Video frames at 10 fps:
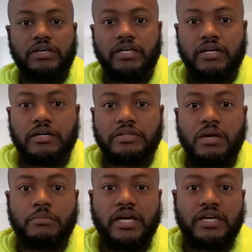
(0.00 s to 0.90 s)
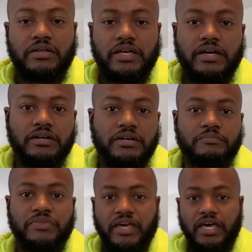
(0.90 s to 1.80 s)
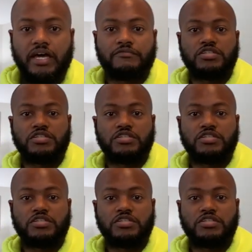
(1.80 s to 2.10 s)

that might have these